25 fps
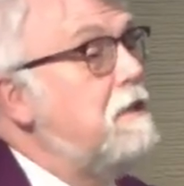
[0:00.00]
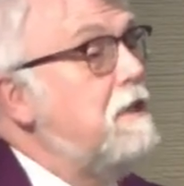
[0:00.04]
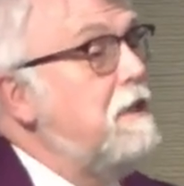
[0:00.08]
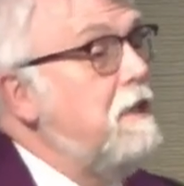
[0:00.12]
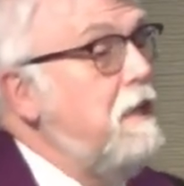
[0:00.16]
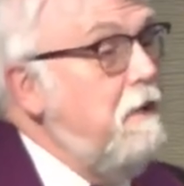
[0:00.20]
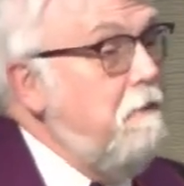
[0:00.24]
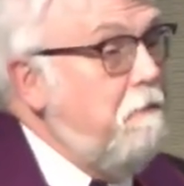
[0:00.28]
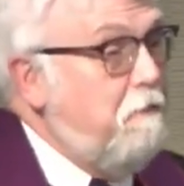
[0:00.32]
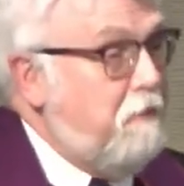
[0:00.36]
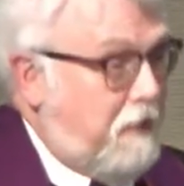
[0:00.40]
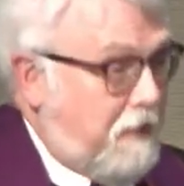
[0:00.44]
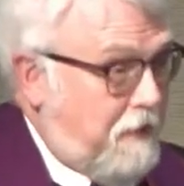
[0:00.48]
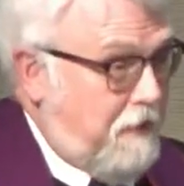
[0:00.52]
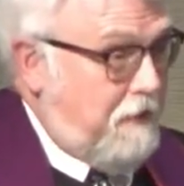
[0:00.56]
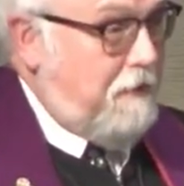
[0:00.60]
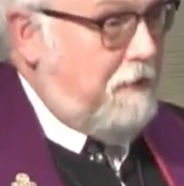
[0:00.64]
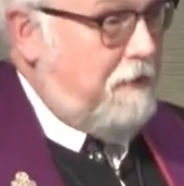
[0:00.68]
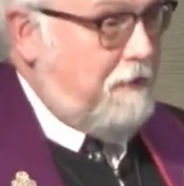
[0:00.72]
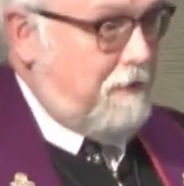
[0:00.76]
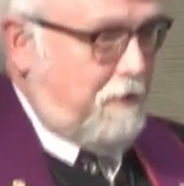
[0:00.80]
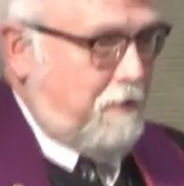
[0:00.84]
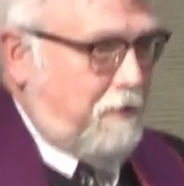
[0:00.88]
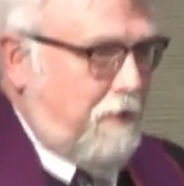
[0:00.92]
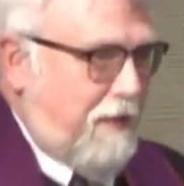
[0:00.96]

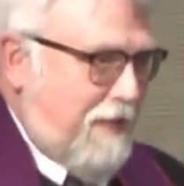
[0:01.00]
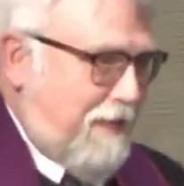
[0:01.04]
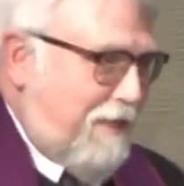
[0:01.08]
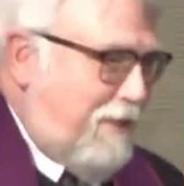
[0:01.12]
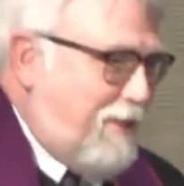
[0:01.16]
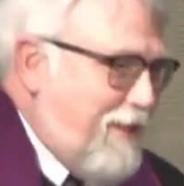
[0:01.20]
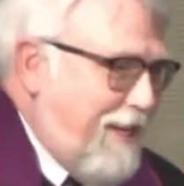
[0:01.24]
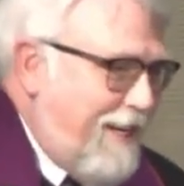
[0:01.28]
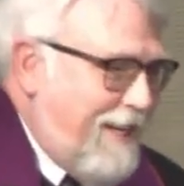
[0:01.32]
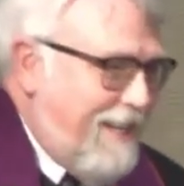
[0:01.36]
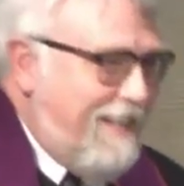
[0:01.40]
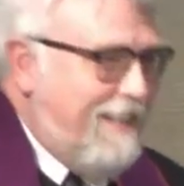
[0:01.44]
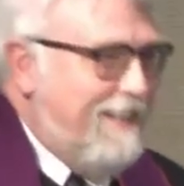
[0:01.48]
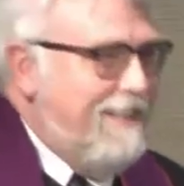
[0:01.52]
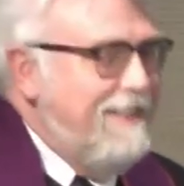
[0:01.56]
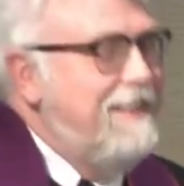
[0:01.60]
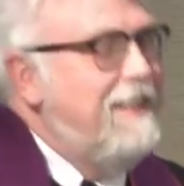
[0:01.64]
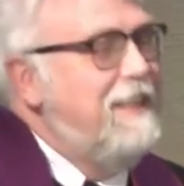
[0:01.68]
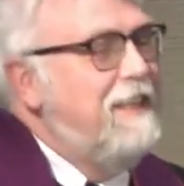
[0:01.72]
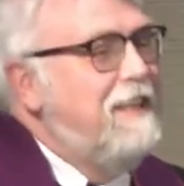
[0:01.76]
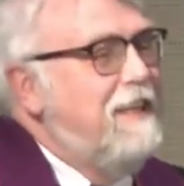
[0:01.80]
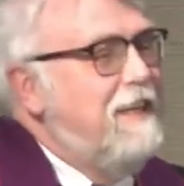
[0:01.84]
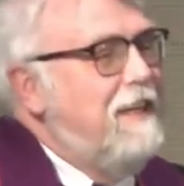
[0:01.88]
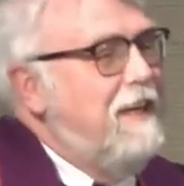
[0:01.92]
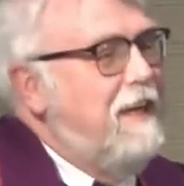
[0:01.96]
living grandchild
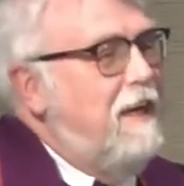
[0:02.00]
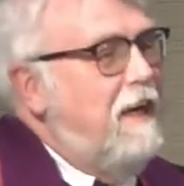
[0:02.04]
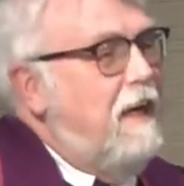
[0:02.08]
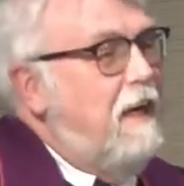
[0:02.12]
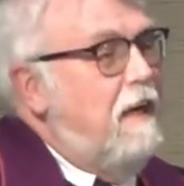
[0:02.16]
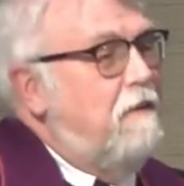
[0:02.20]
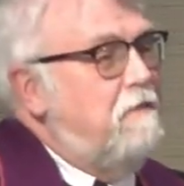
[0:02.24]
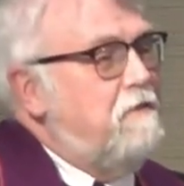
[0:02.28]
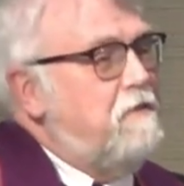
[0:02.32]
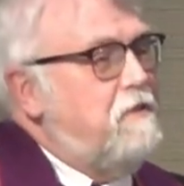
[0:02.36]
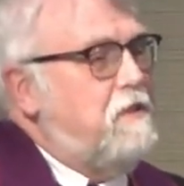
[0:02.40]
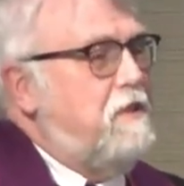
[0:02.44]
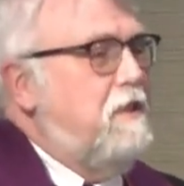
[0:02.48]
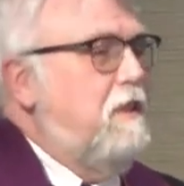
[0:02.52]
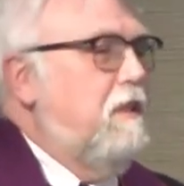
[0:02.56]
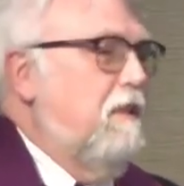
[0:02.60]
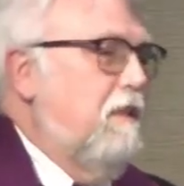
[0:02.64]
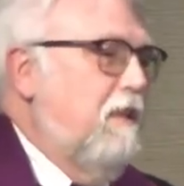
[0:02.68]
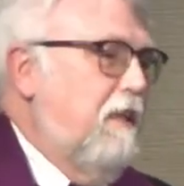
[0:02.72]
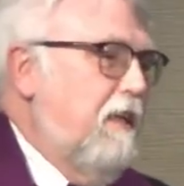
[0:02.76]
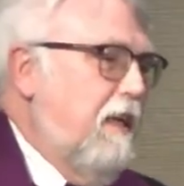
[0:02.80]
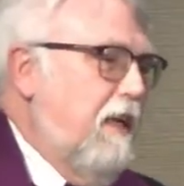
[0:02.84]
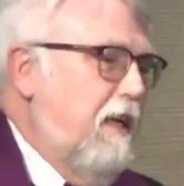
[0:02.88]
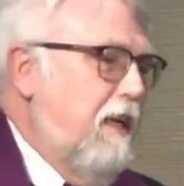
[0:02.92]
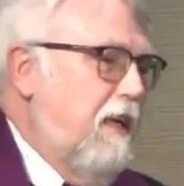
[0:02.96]
of
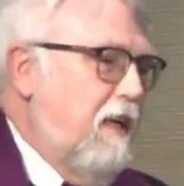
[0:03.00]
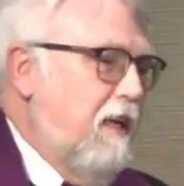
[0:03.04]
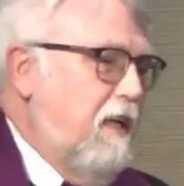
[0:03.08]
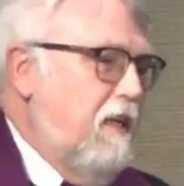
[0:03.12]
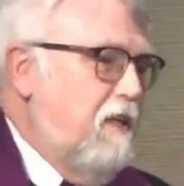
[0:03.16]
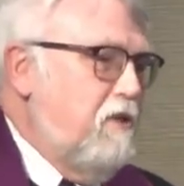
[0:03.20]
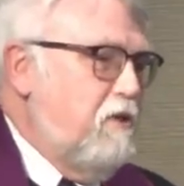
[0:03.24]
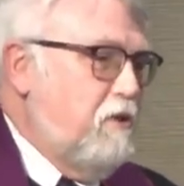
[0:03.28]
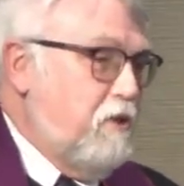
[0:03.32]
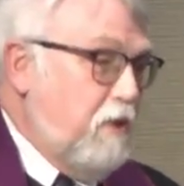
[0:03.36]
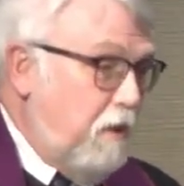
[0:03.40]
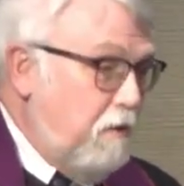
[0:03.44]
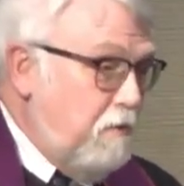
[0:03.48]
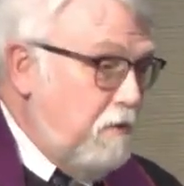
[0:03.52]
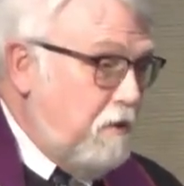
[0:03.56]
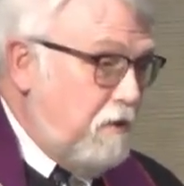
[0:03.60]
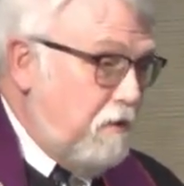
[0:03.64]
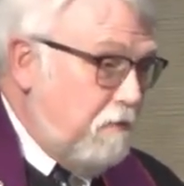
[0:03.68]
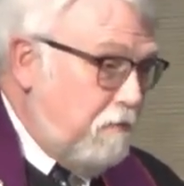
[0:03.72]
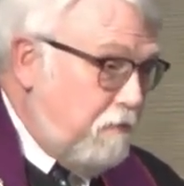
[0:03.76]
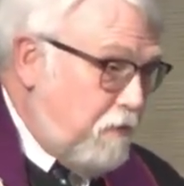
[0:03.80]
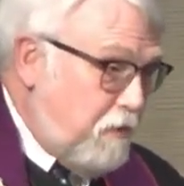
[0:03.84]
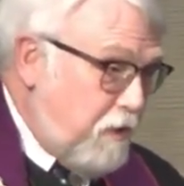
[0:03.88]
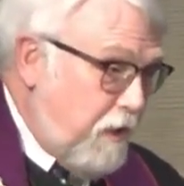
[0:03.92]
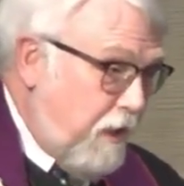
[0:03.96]
Celia and
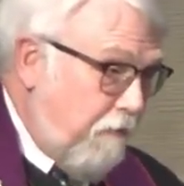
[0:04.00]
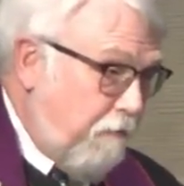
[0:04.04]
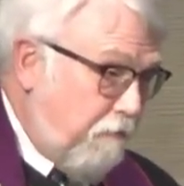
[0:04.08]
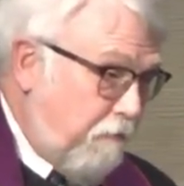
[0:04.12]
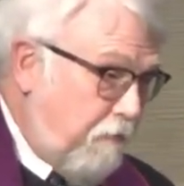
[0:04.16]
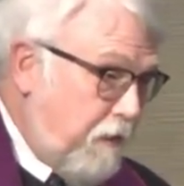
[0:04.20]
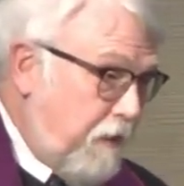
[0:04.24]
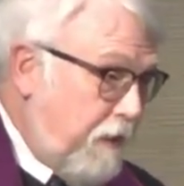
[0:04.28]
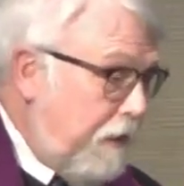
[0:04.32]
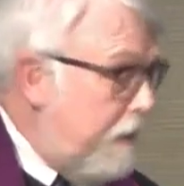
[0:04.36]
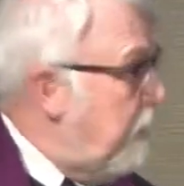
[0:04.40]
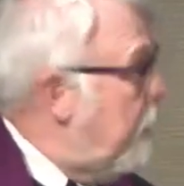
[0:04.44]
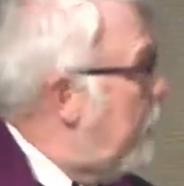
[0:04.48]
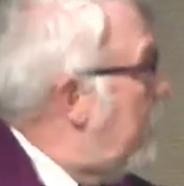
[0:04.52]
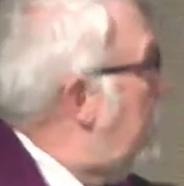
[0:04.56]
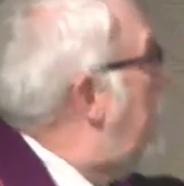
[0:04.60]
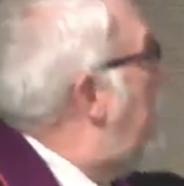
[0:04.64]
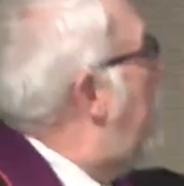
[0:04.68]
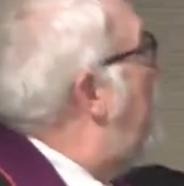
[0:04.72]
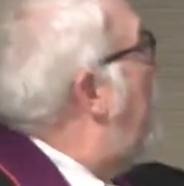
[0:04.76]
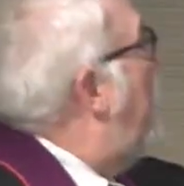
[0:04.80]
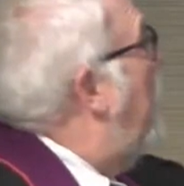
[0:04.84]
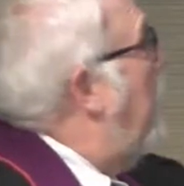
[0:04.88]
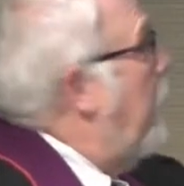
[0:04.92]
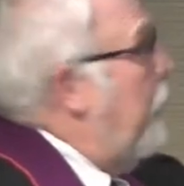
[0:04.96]
Joseph Jeffrey.
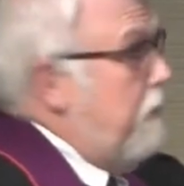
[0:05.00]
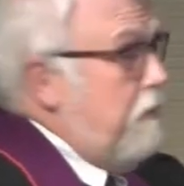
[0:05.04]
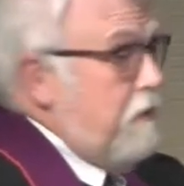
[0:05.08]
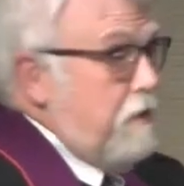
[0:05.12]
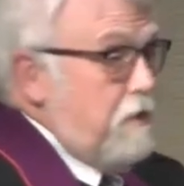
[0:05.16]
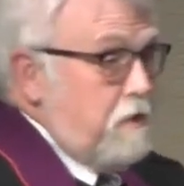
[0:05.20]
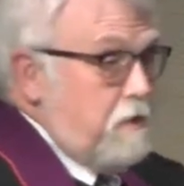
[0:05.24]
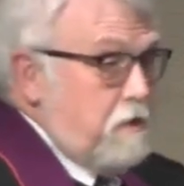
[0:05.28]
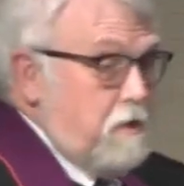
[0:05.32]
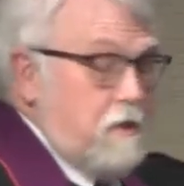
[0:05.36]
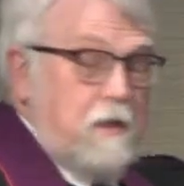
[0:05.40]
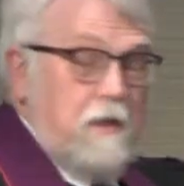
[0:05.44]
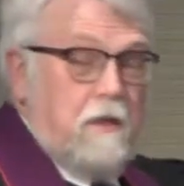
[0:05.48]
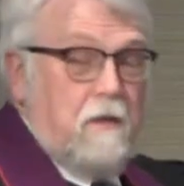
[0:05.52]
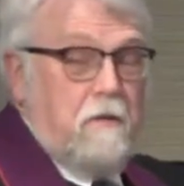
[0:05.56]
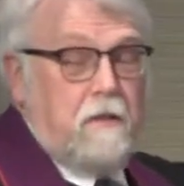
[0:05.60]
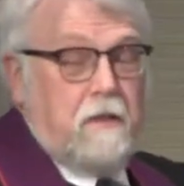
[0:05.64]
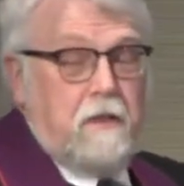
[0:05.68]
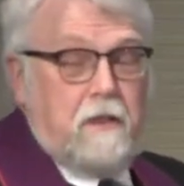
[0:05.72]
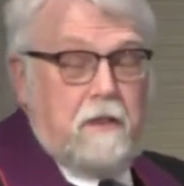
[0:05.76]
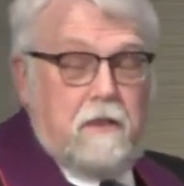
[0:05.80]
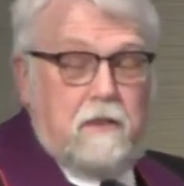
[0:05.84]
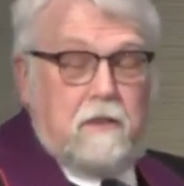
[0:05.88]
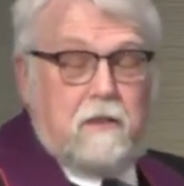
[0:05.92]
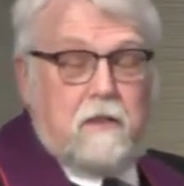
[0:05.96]
And the
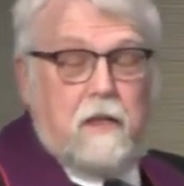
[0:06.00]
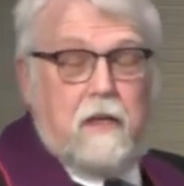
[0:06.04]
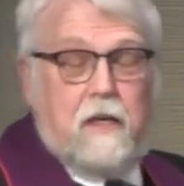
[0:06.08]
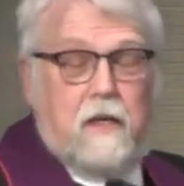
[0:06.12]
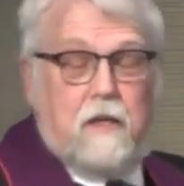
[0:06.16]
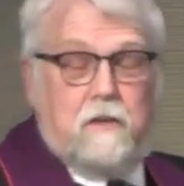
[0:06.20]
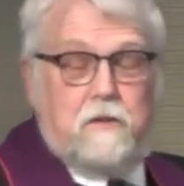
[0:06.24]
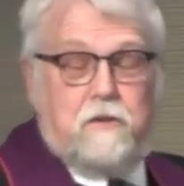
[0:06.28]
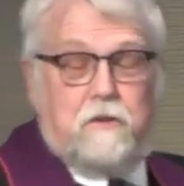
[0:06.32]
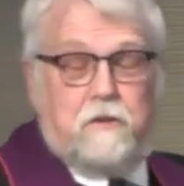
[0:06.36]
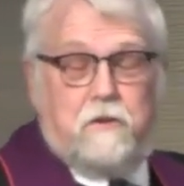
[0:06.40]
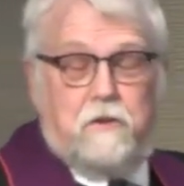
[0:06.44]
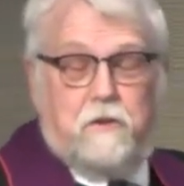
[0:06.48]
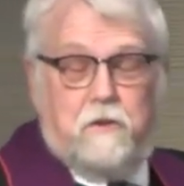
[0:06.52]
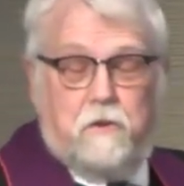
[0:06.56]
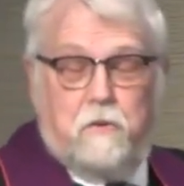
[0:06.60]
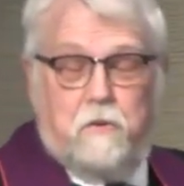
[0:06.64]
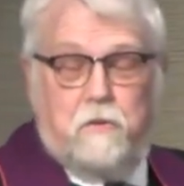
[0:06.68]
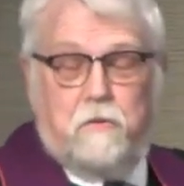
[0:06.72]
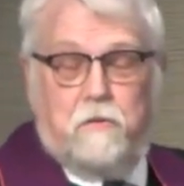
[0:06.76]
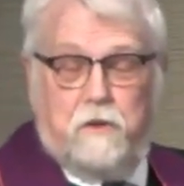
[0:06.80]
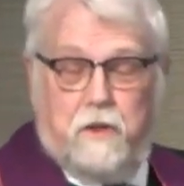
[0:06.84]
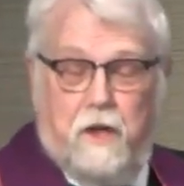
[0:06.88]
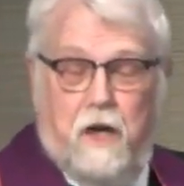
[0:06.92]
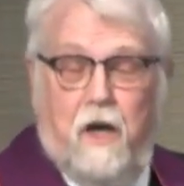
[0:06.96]
series, as
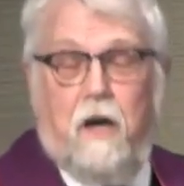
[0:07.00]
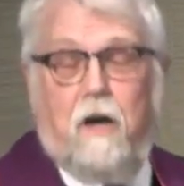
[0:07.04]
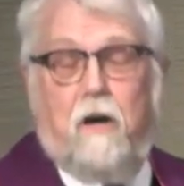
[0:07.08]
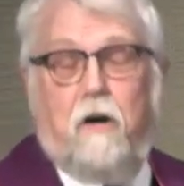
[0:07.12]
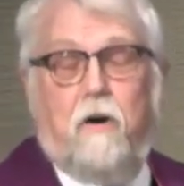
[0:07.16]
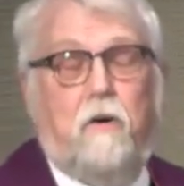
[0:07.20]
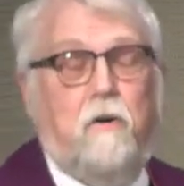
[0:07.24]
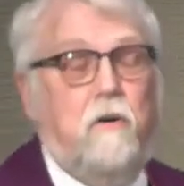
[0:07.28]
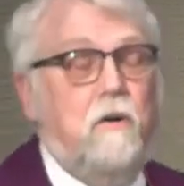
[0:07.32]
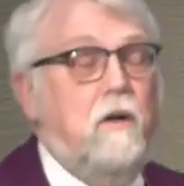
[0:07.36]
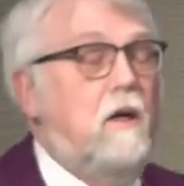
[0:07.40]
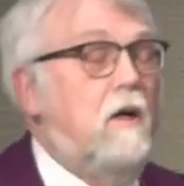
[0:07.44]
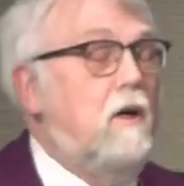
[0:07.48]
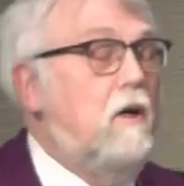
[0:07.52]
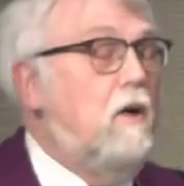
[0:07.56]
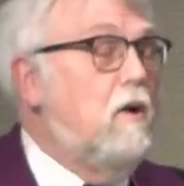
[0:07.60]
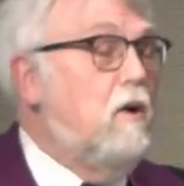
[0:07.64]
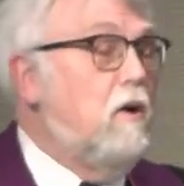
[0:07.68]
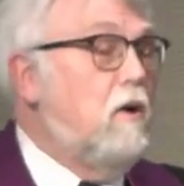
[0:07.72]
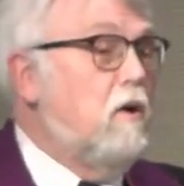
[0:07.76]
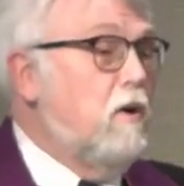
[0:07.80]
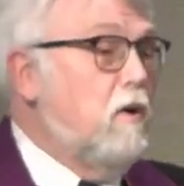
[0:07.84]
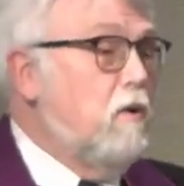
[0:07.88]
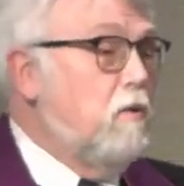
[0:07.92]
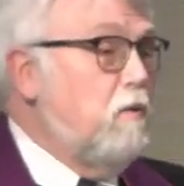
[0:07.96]
you know,
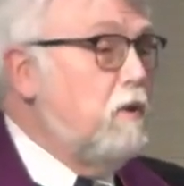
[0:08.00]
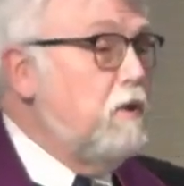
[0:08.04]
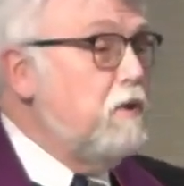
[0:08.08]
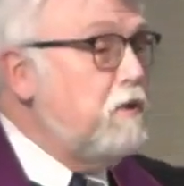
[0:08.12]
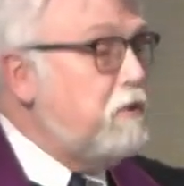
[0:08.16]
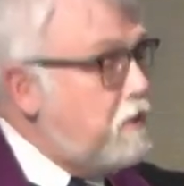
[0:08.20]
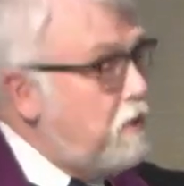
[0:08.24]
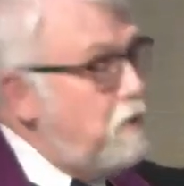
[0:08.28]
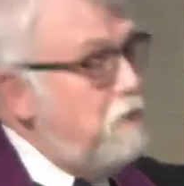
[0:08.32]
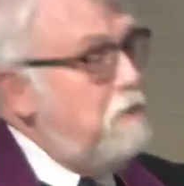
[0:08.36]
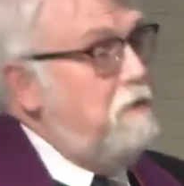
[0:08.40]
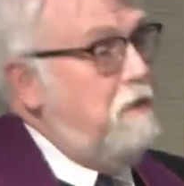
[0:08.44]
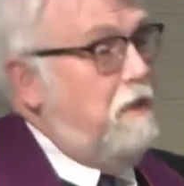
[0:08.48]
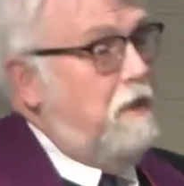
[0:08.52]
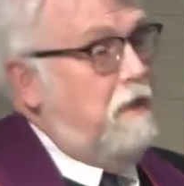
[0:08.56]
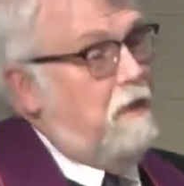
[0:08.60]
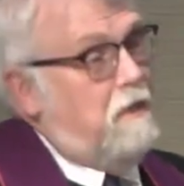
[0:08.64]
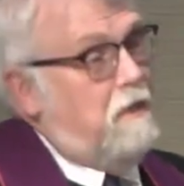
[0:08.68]
or will soon